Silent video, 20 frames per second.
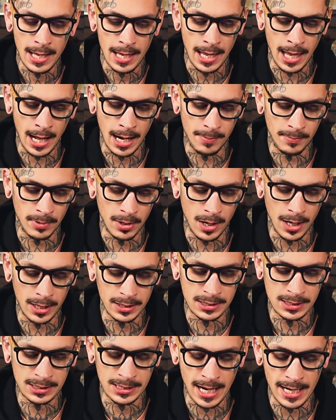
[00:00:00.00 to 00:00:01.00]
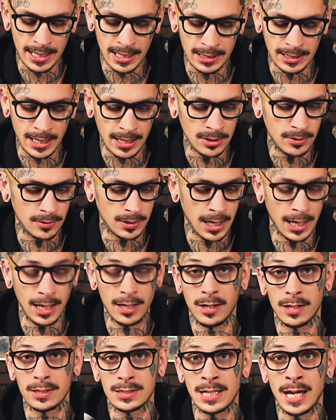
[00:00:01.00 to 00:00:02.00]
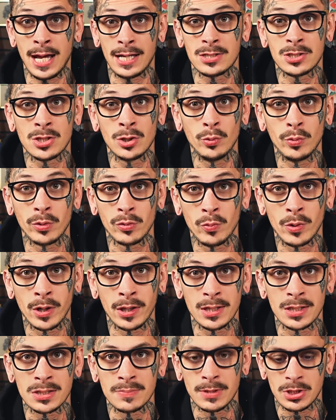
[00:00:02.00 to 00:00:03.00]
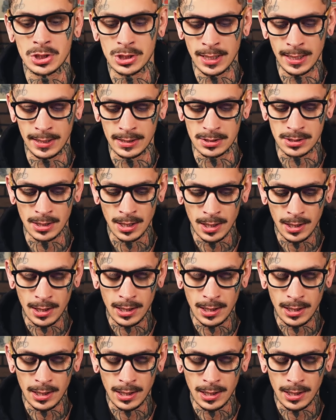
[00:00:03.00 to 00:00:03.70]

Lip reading: And I'm not stating that you cannot tattoo with one of these machines.